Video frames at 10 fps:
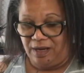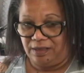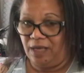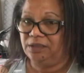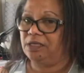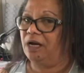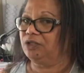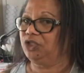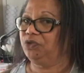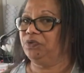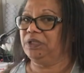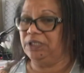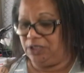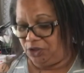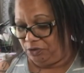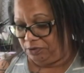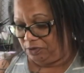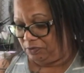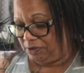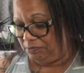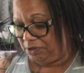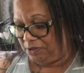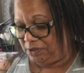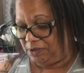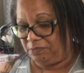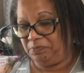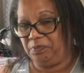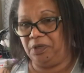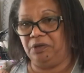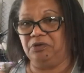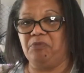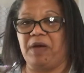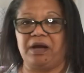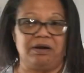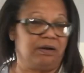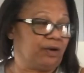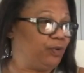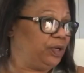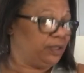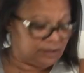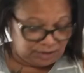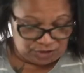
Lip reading: that's all she really used was Muslim on the back of her quilts.